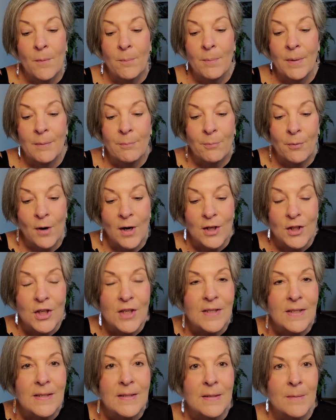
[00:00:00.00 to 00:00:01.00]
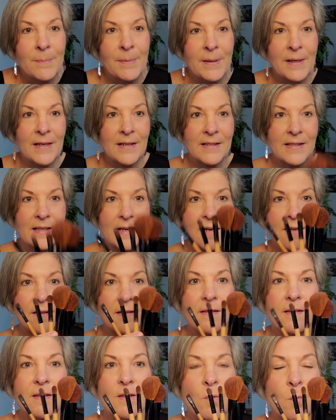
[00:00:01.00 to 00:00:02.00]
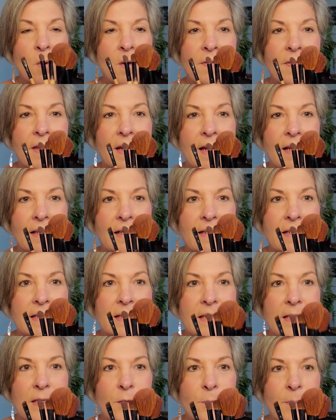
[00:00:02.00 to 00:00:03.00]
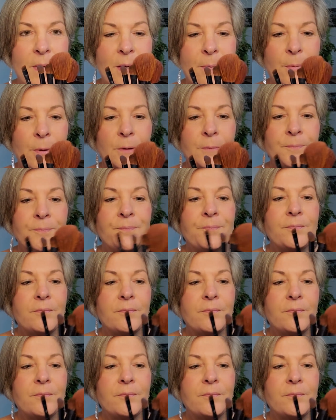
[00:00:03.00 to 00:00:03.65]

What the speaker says: But brushes is the biggest thing, and this is the one thing I like to teach people.